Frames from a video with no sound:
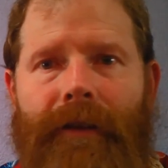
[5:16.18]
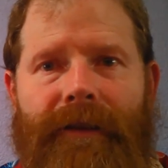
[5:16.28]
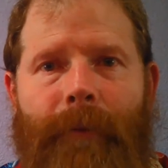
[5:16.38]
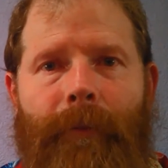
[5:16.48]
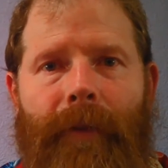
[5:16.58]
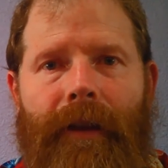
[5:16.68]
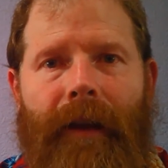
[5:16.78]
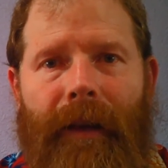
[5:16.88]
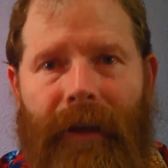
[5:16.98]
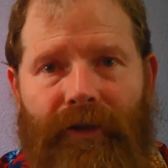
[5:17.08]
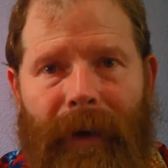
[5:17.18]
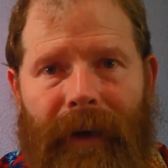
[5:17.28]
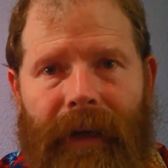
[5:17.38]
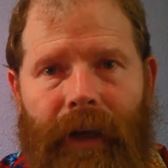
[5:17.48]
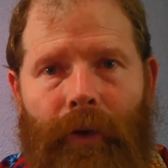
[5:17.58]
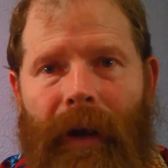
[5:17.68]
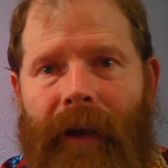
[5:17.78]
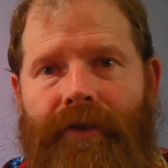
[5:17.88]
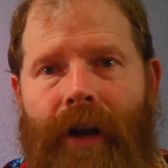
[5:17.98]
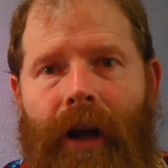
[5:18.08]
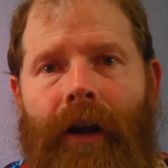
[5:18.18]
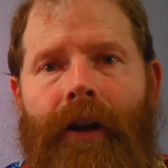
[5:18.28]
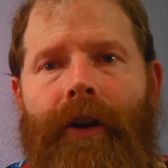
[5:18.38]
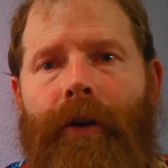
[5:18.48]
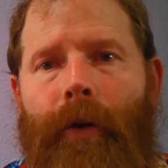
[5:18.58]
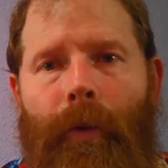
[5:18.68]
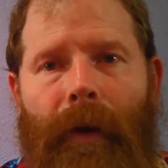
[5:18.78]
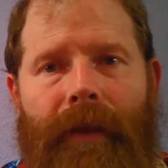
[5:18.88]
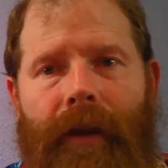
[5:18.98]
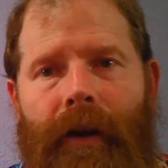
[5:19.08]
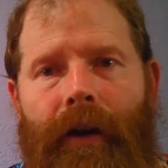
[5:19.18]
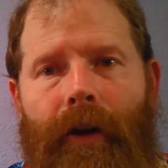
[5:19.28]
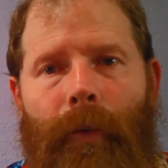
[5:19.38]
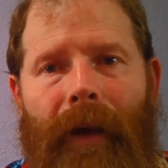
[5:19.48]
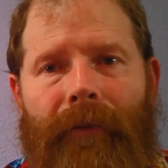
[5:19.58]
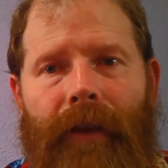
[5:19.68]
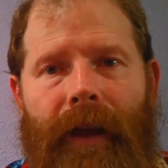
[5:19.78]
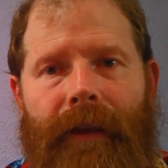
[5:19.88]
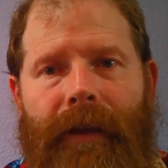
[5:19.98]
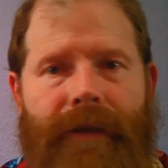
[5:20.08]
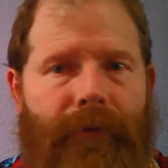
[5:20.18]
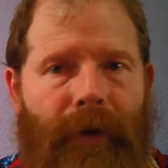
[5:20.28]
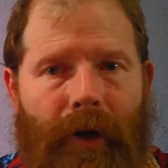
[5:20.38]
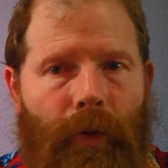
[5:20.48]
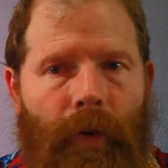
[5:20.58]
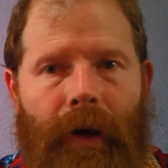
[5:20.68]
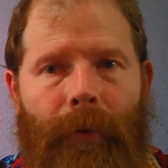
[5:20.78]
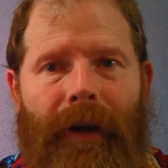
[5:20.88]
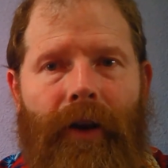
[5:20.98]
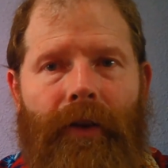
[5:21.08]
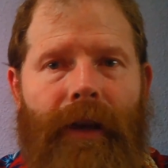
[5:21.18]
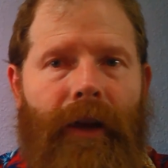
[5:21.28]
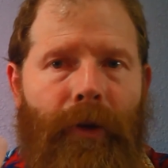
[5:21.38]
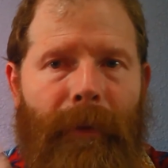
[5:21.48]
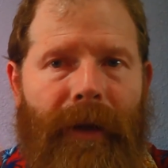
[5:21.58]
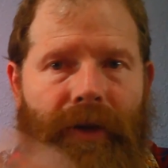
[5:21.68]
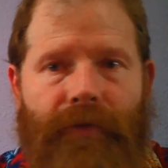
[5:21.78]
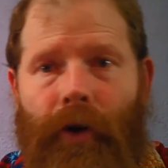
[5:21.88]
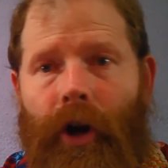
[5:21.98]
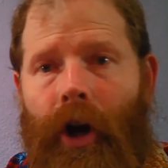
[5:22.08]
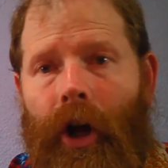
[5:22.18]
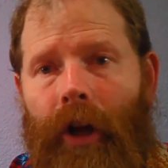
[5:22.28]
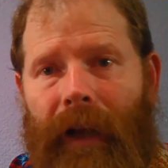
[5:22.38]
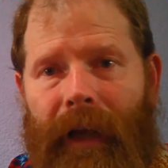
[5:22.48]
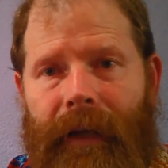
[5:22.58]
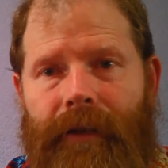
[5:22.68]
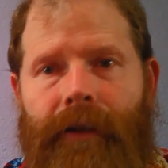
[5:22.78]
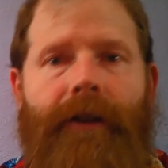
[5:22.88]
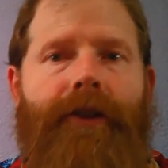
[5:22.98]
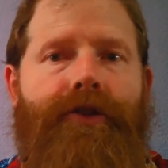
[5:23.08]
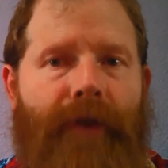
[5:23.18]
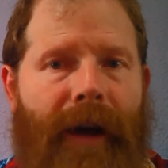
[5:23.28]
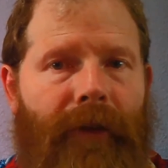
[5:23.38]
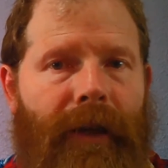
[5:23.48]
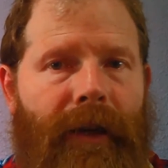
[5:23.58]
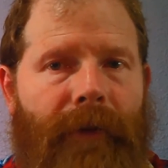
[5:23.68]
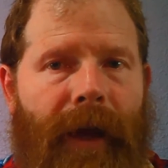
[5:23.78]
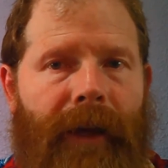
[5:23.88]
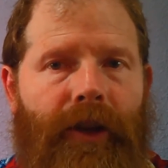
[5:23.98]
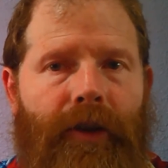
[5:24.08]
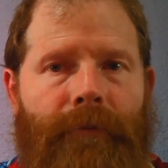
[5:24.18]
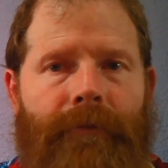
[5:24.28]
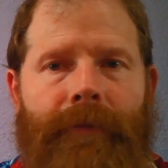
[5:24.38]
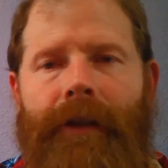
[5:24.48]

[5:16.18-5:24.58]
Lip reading: some electromagnetic waves are, or what their wavelength is. If we know one, we know the other, because for all light traveling in a vacuum,